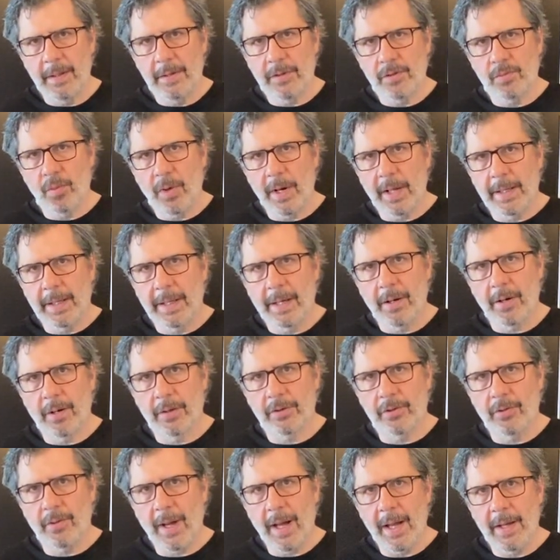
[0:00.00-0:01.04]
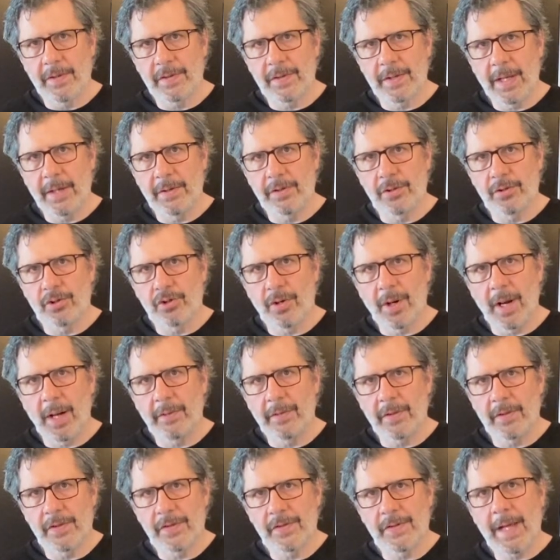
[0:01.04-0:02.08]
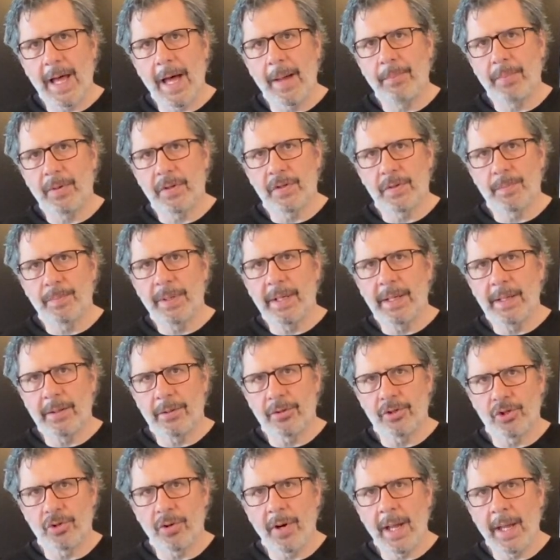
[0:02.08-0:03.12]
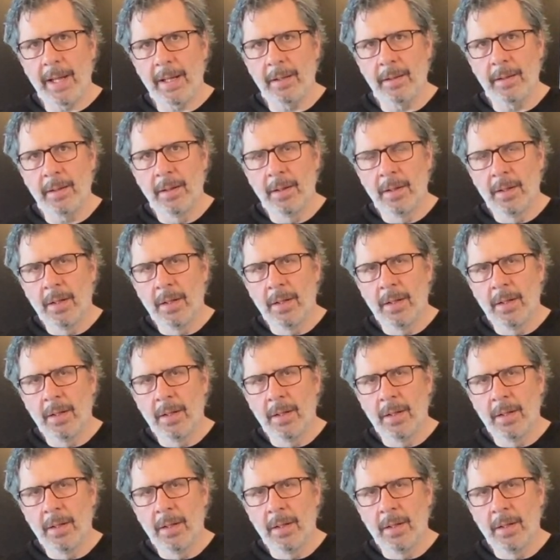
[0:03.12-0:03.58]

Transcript: is what I characterize as you're trying to stop a speeding train.